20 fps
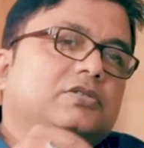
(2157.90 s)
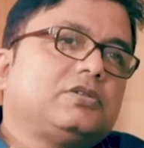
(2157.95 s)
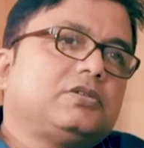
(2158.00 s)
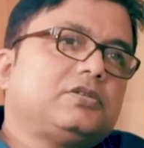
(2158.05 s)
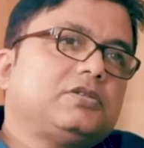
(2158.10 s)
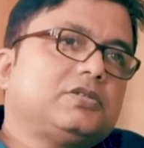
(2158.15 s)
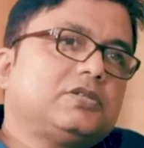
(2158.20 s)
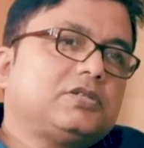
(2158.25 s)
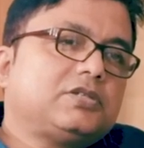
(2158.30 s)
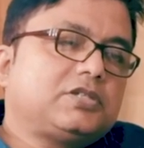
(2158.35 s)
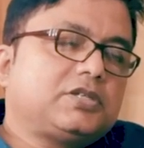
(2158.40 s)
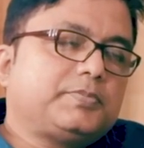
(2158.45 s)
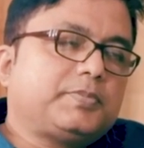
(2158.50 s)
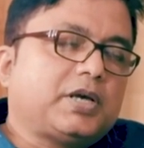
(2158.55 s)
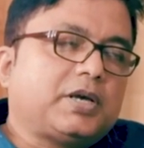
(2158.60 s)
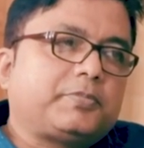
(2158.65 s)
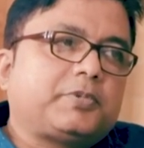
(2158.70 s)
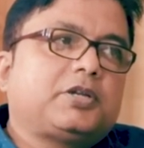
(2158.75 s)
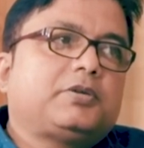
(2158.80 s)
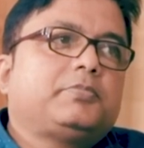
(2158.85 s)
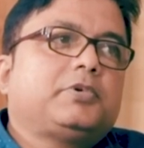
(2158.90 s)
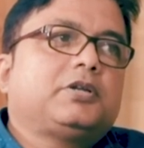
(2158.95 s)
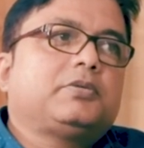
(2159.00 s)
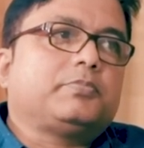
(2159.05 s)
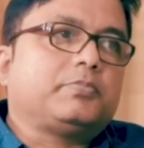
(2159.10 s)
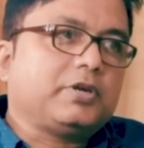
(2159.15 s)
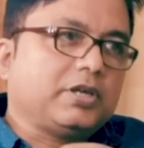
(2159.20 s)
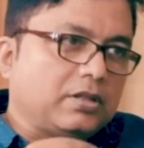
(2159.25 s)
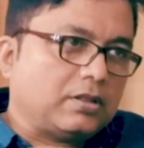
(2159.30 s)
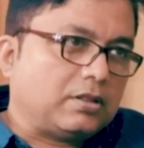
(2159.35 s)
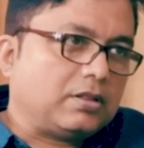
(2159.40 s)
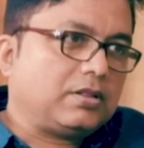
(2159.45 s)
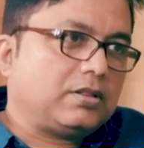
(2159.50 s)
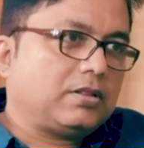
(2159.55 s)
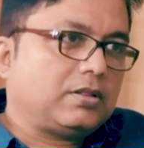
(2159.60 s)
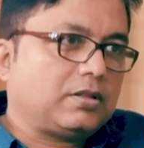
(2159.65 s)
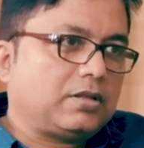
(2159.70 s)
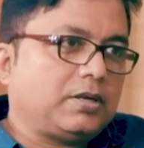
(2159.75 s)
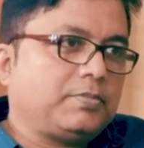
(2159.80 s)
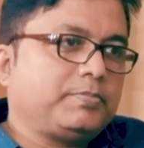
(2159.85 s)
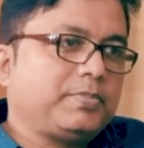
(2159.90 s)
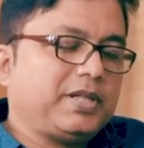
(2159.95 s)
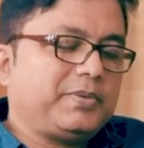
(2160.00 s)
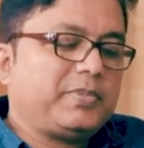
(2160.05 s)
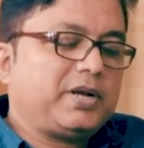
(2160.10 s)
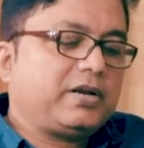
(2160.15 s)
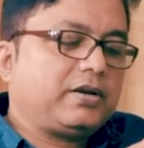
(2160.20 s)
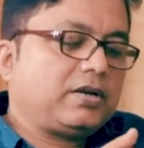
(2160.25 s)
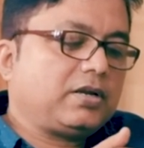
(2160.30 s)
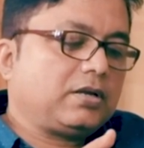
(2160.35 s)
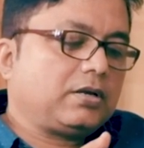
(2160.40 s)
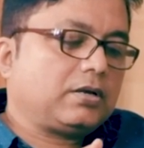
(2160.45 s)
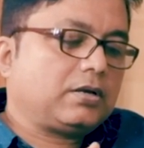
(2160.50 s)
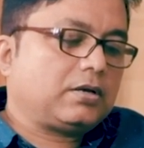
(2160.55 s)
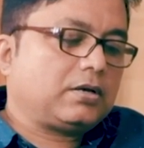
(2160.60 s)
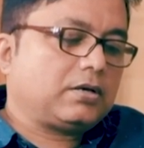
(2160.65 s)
citizenship amendment bill, implementing